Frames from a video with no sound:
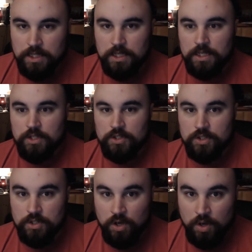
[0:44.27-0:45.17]

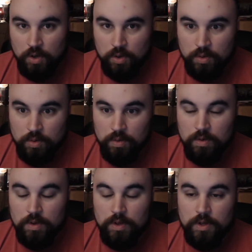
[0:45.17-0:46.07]
So,
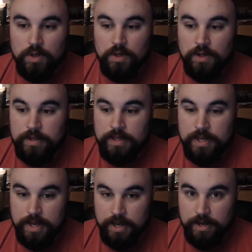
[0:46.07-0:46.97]

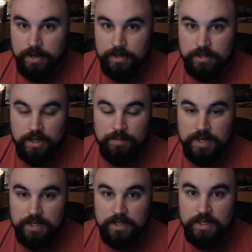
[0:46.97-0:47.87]
yeah. I
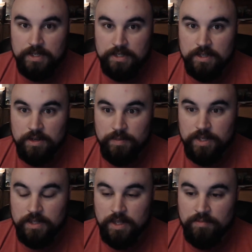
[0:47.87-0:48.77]
mean, he's going to
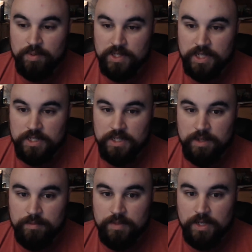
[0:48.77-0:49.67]
be, they've projected
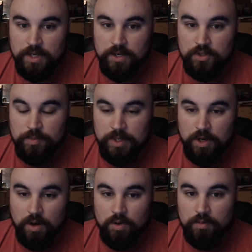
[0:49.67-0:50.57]
him to be
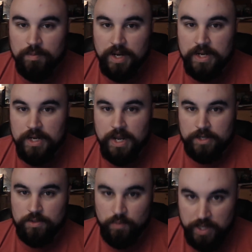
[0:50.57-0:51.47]
home by
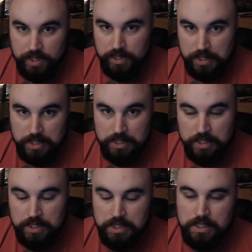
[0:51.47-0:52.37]
next week.
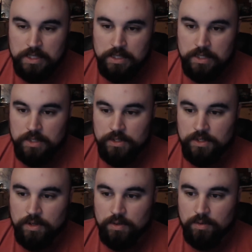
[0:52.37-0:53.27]

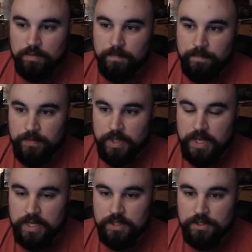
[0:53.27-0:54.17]
So
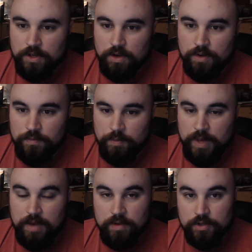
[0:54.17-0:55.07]
he's gone from
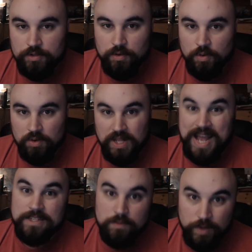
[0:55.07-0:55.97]
having a stroke
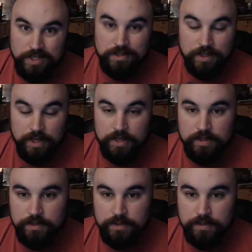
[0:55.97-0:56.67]
last Wednesday